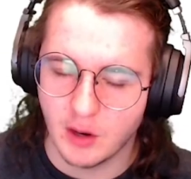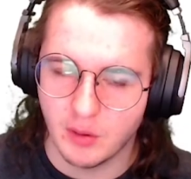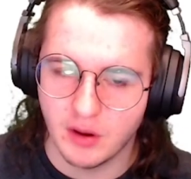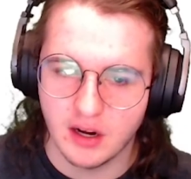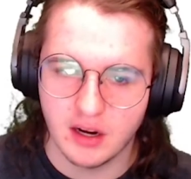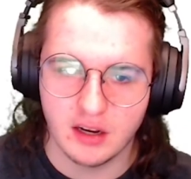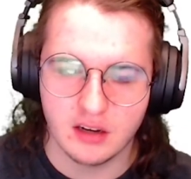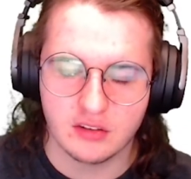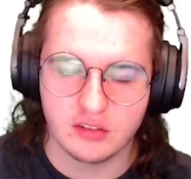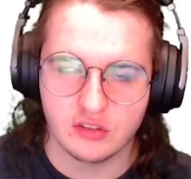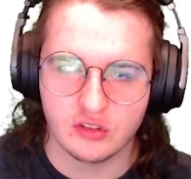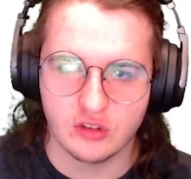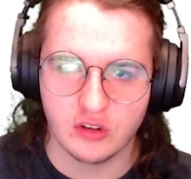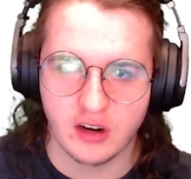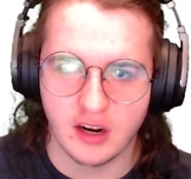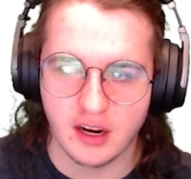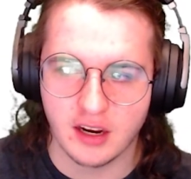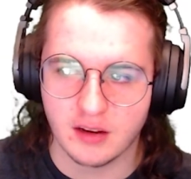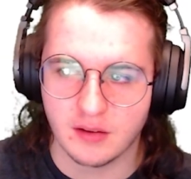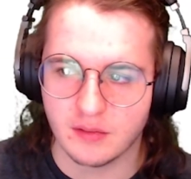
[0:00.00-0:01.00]
I want to
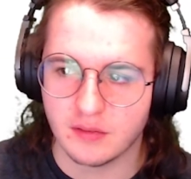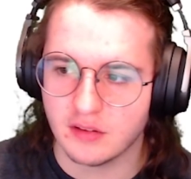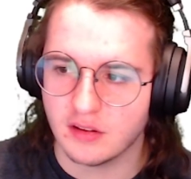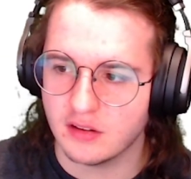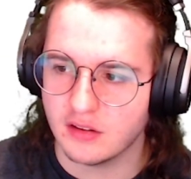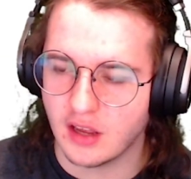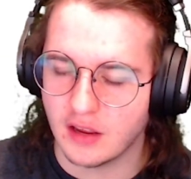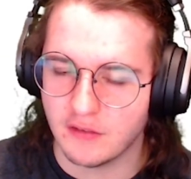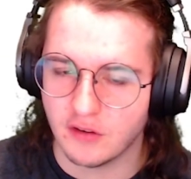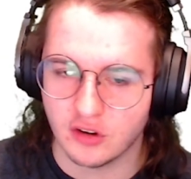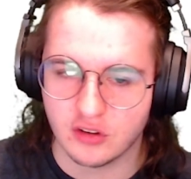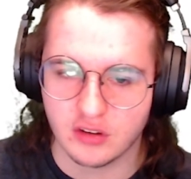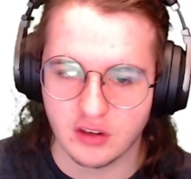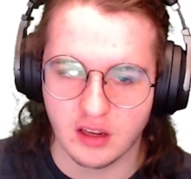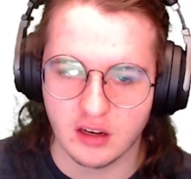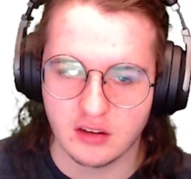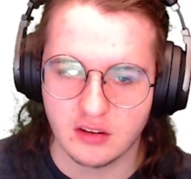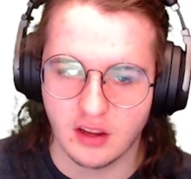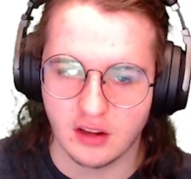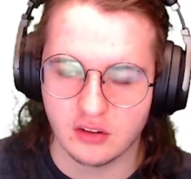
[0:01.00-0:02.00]
try diversing
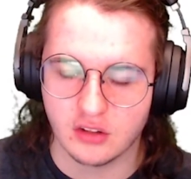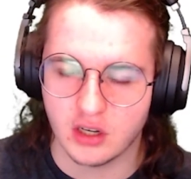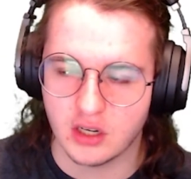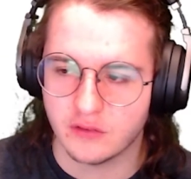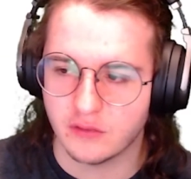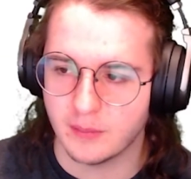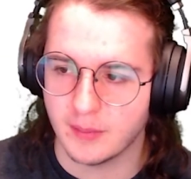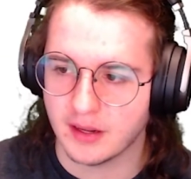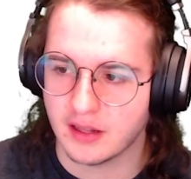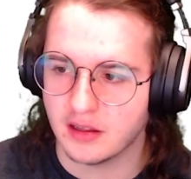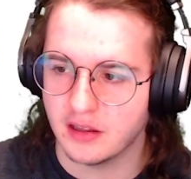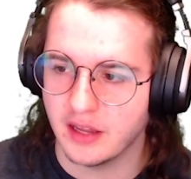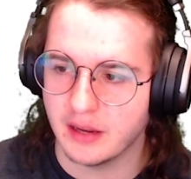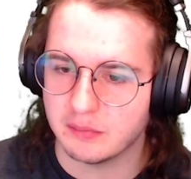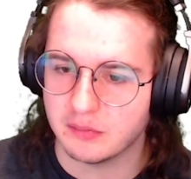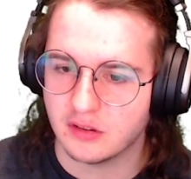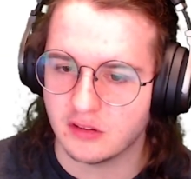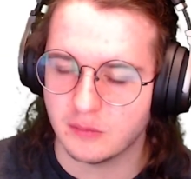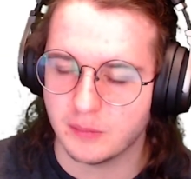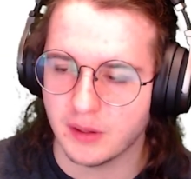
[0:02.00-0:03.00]
in TikTok for my
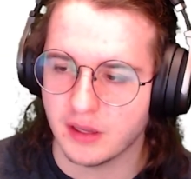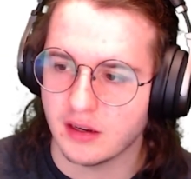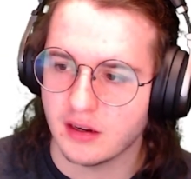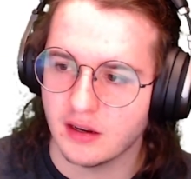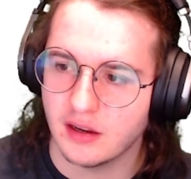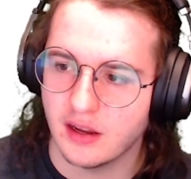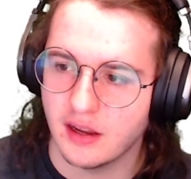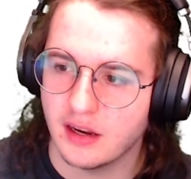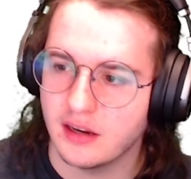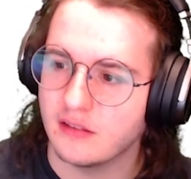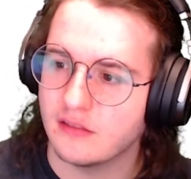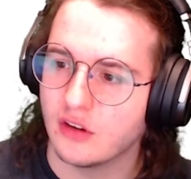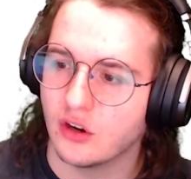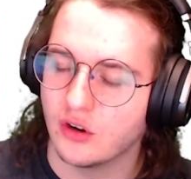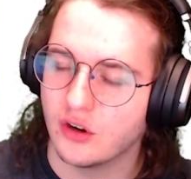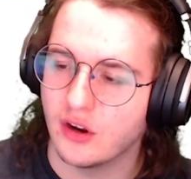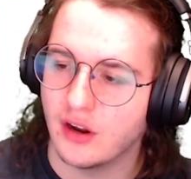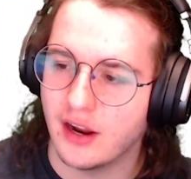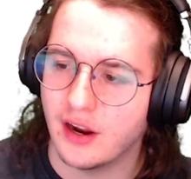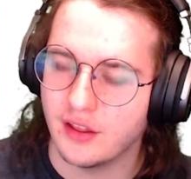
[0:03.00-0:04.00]
clips, but I
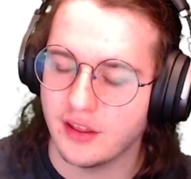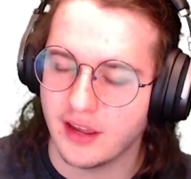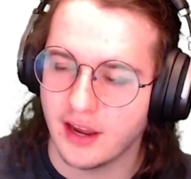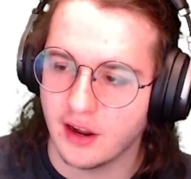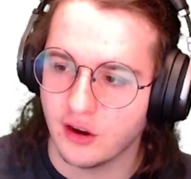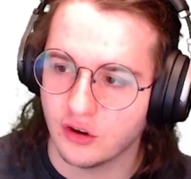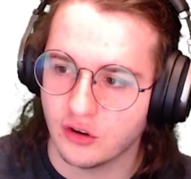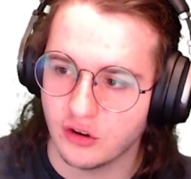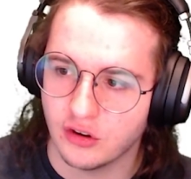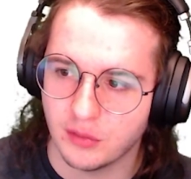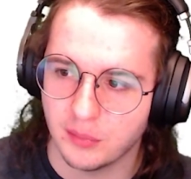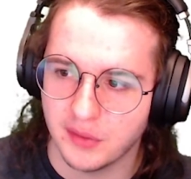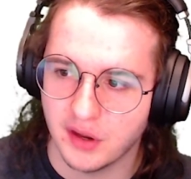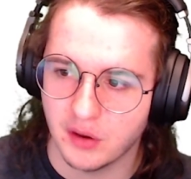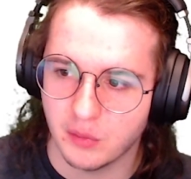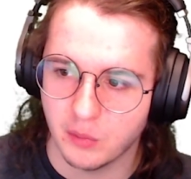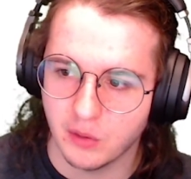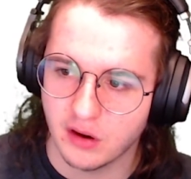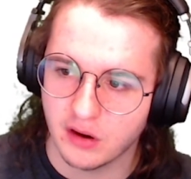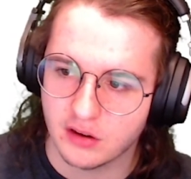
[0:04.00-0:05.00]
don't know how the algorithm
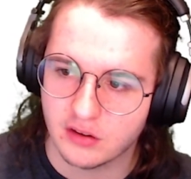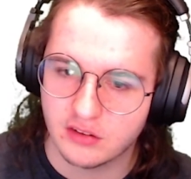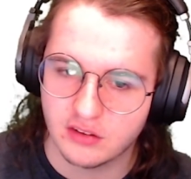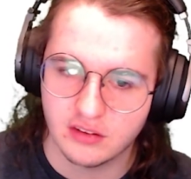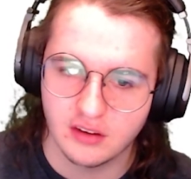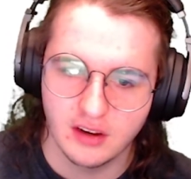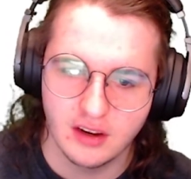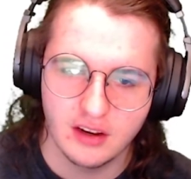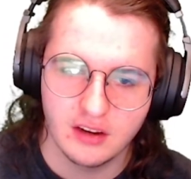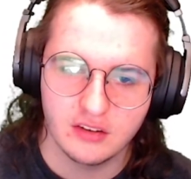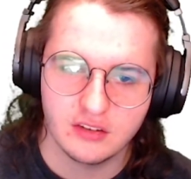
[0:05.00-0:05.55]
there works.